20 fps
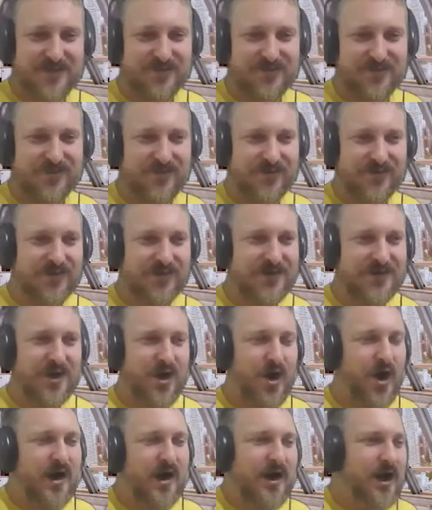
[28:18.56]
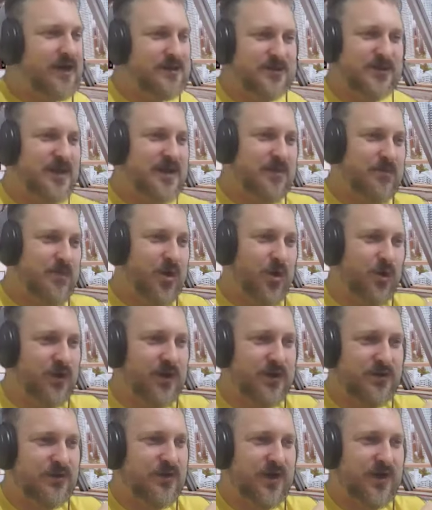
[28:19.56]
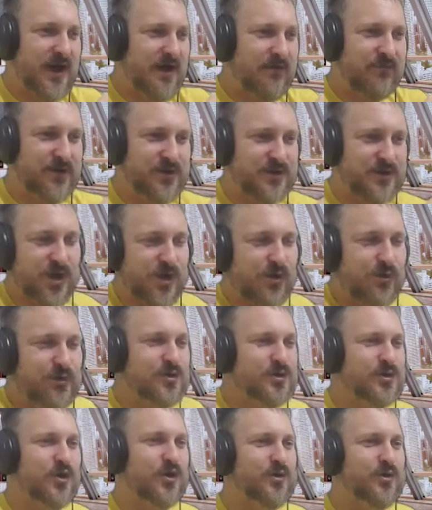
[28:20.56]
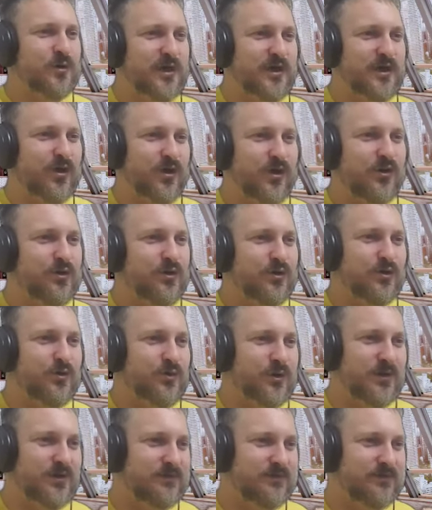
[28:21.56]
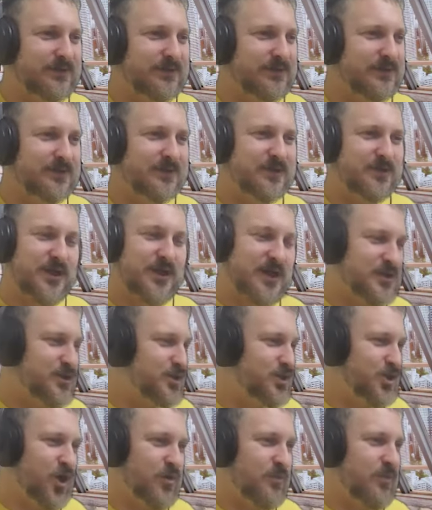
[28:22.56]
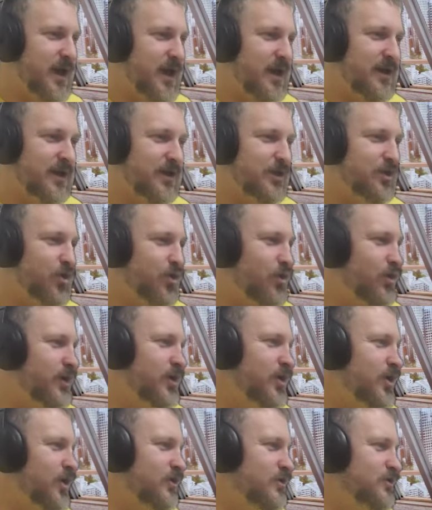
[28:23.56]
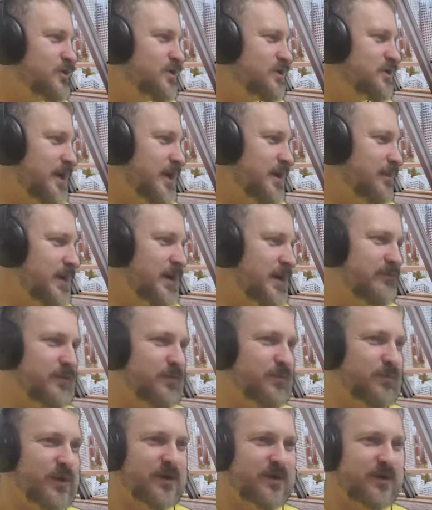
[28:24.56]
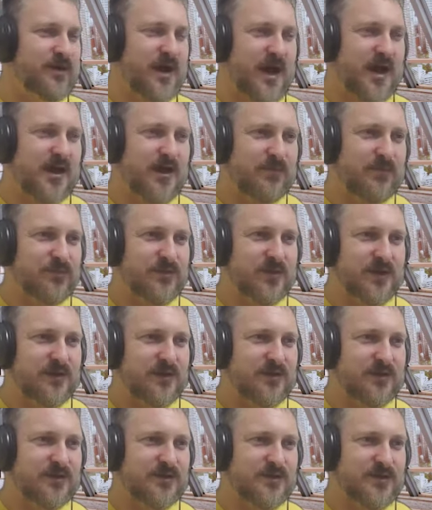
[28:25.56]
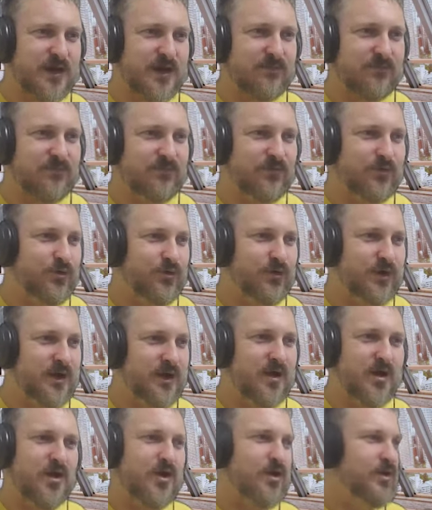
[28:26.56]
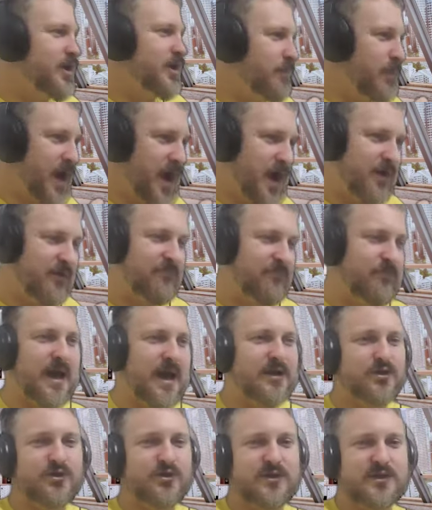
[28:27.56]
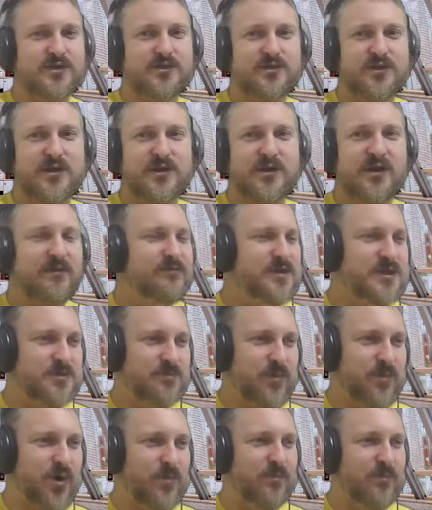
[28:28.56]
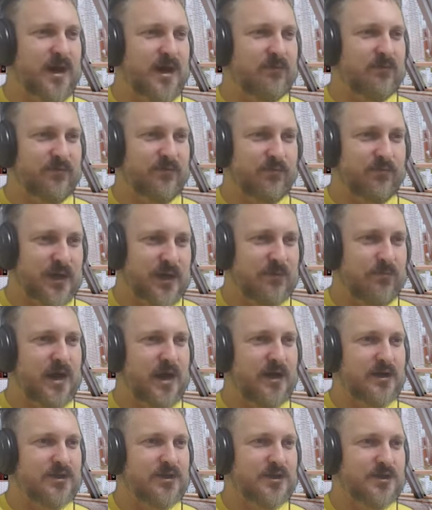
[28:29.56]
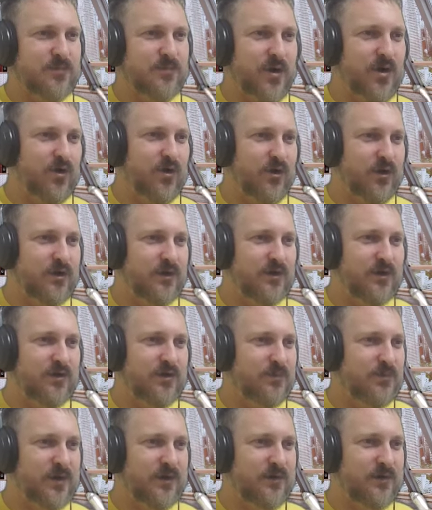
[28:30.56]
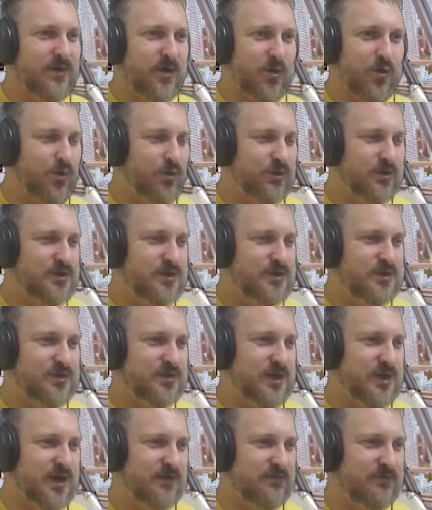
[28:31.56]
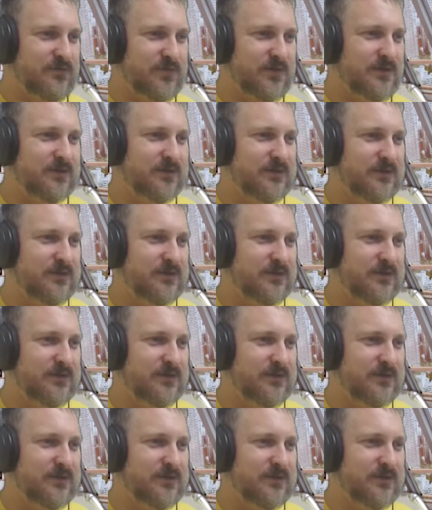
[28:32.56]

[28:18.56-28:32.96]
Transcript: price. I see them all at the every solar show we go to, and there's so many Koyos or some other big name thing that's come through now. The amount of batteries that have just popped up with big budgets behind them and all this stuff, and